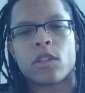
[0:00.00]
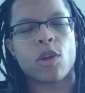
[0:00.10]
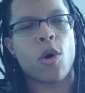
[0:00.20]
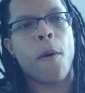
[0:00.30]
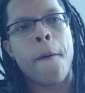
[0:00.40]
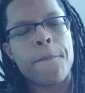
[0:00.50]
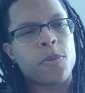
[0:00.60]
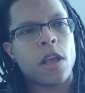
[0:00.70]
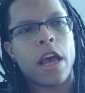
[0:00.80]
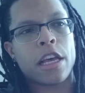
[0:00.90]
So
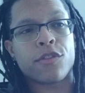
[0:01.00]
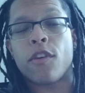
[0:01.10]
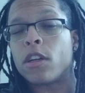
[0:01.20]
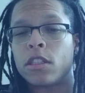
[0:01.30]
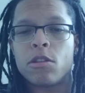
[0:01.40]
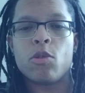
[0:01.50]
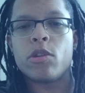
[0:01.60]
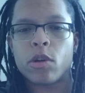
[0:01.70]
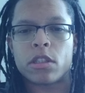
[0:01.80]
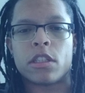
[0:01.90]
as far as the New
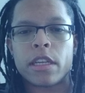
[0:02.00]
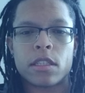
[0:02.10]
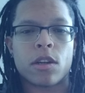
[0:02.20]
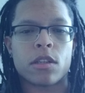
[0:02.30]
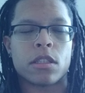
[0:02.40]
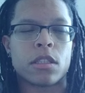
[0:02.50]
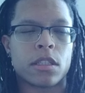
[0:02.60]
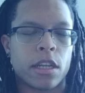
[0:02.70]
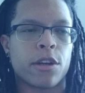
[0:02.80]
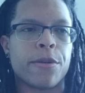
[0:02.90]
York Jets are
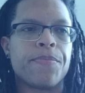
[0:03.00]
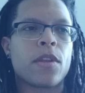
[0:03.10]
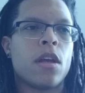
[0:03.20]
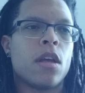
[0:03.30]
considered,